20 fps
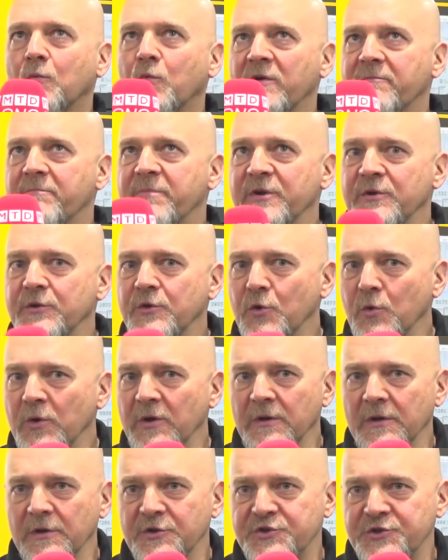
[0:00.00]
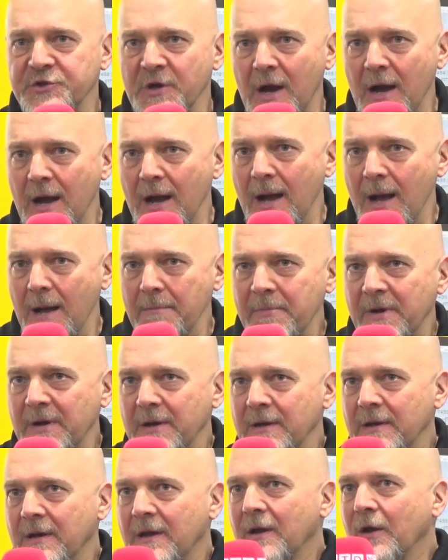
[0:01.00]
We've been doing the job
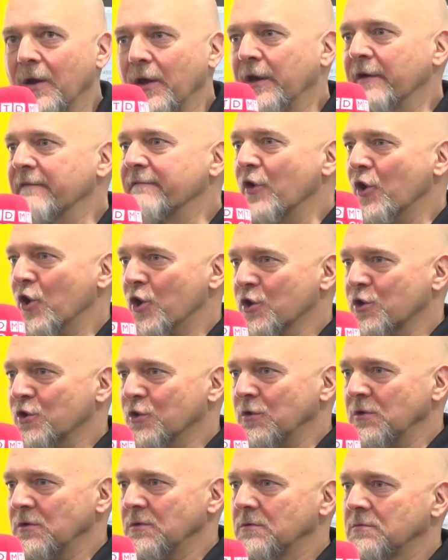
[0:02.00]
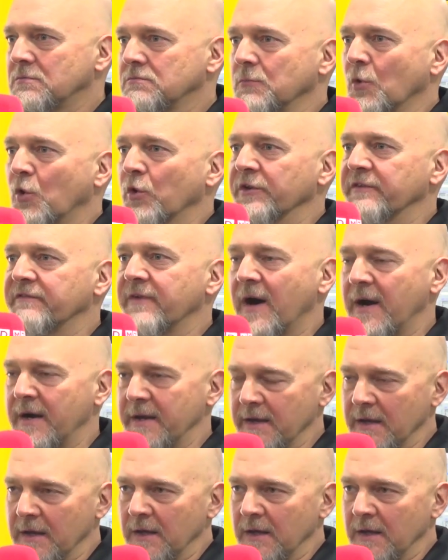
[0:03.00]
in a vertical on dividing